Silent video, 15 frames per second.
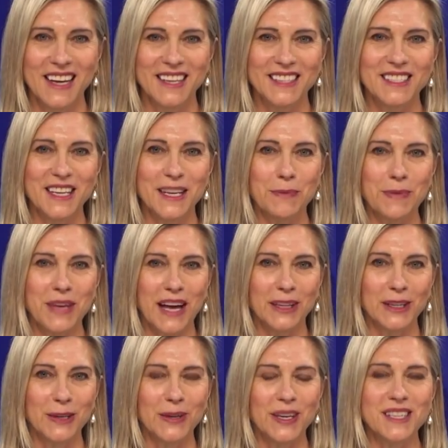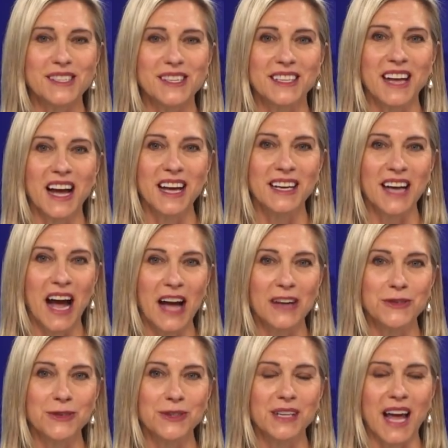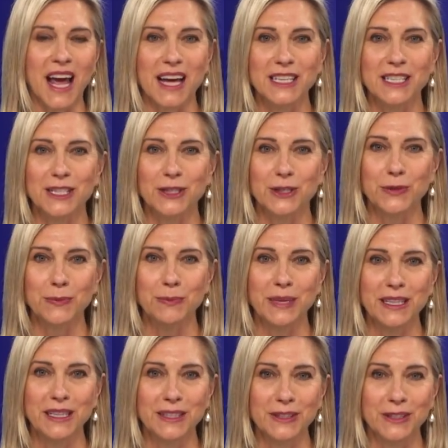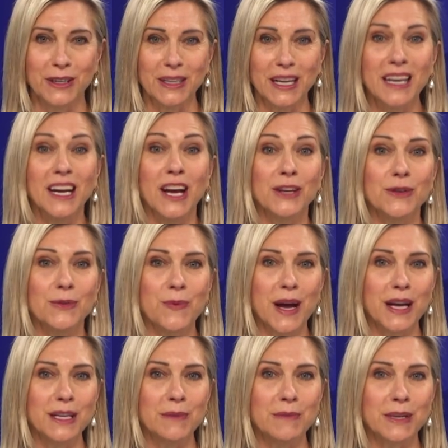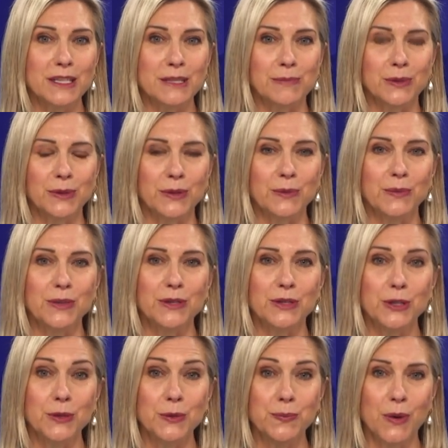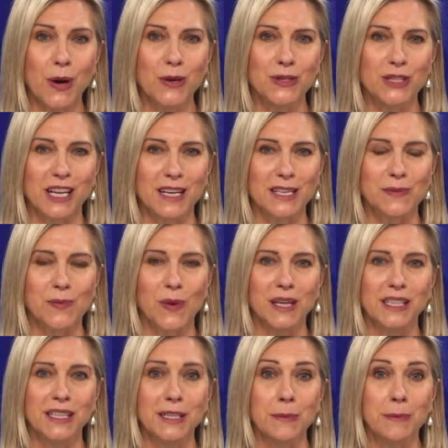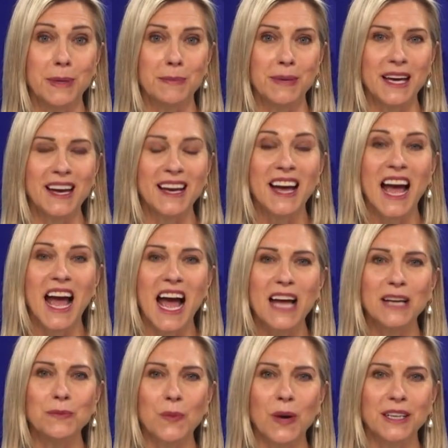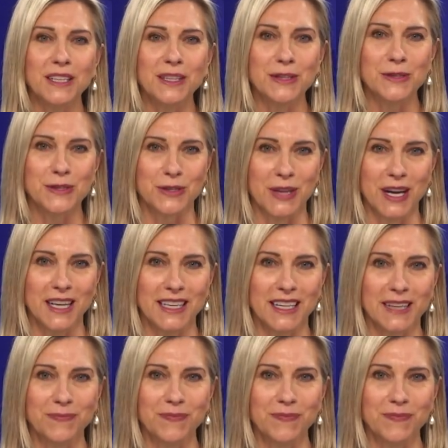Deep Yellow is a $982 million uranium explorer with two projects, one in Namibia and one in Australia.